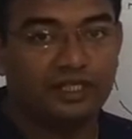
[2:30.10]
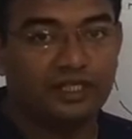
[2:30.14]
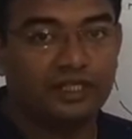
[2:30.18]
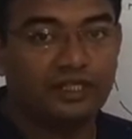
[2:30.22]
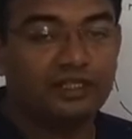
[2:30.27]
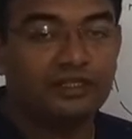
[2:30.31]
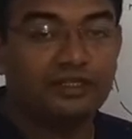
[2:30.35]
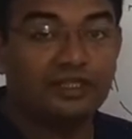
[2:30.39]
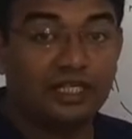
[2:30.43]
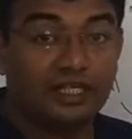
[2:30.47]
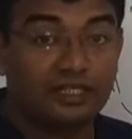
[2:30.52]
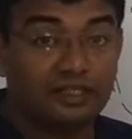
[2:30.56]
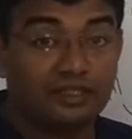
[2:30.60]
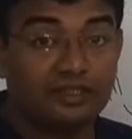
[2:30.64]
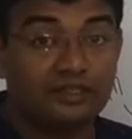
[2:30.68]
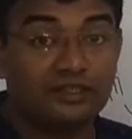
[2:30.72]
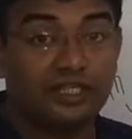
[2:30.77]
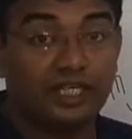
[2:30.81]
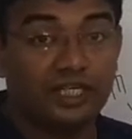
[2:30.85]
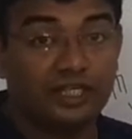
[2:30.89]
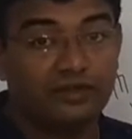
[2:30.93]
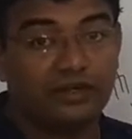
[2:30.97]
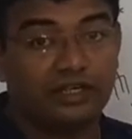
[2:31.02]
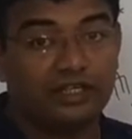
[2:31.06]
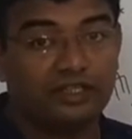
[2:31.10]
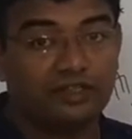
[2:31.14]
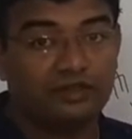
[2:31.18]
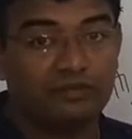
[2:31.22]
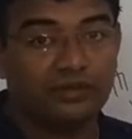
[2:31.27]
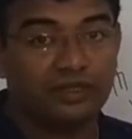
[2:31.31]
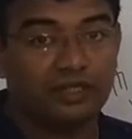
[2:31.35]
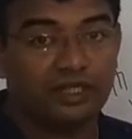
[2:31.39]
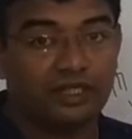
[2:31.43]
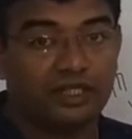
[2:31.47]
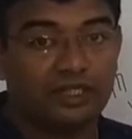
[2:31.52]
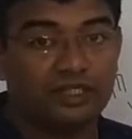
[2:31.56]
that is radioactive
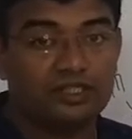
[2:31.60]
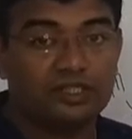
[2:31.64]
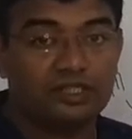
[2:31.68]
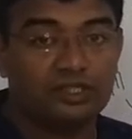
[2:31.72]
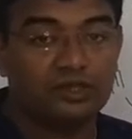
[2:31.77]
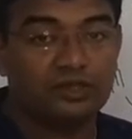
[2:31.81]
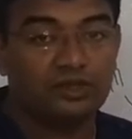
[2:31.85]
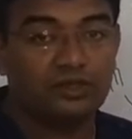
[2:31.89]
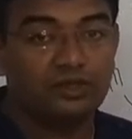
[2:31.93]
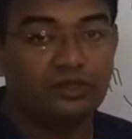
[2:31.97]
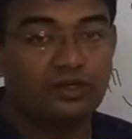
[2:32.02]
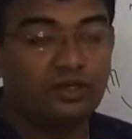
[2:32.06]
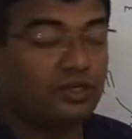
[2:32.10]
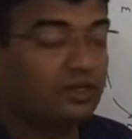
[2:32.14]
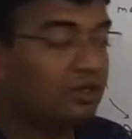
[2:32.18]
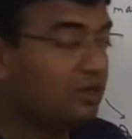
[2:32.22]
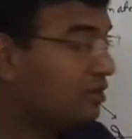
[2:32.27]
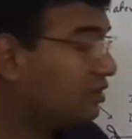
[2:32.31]
material. So